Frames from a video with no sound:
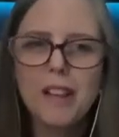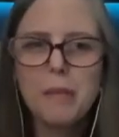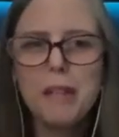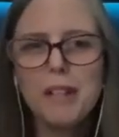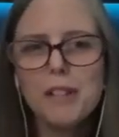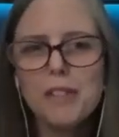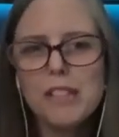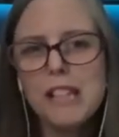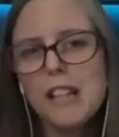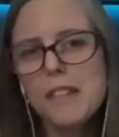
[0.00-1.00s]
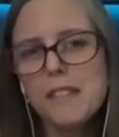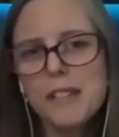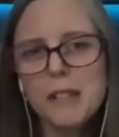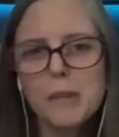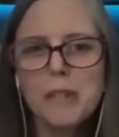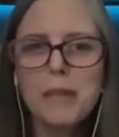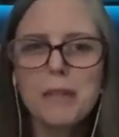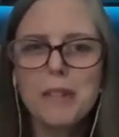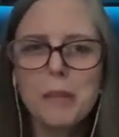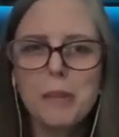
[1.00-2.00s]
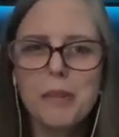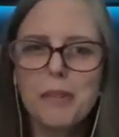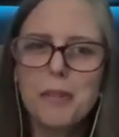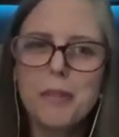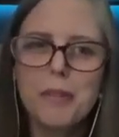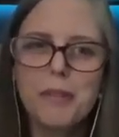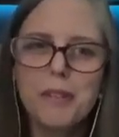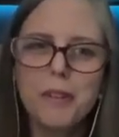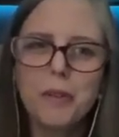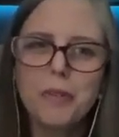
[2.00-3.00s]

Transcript: Because she loved him, he was able to,